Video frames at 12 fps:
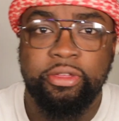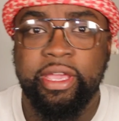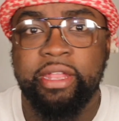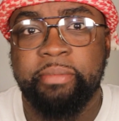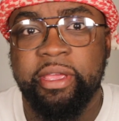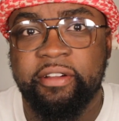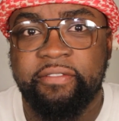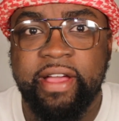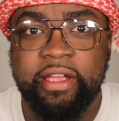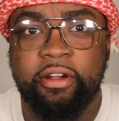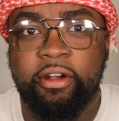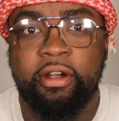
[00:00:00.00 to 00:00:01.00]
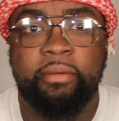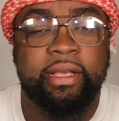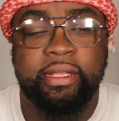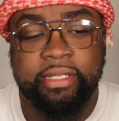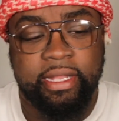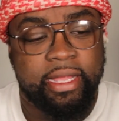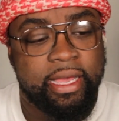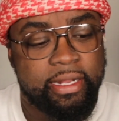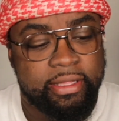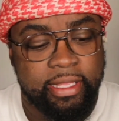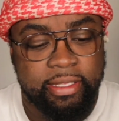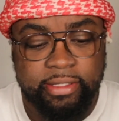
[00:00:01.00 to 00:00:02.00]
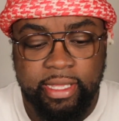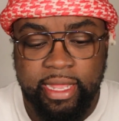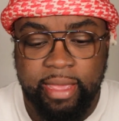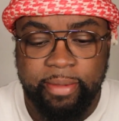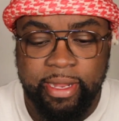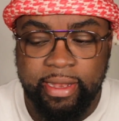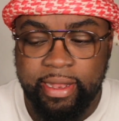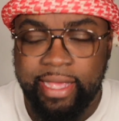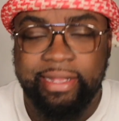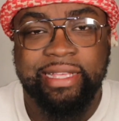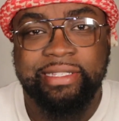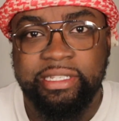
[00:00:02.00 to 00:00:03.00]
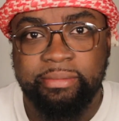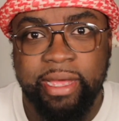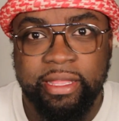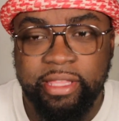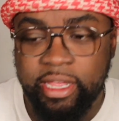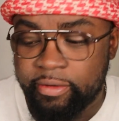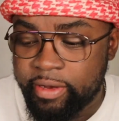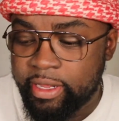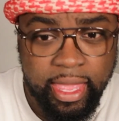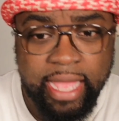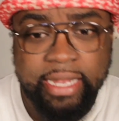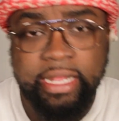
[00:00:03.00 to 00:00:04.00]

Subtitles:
you get a bigger firearm because a lot of things can happen at night. That's just my theory. I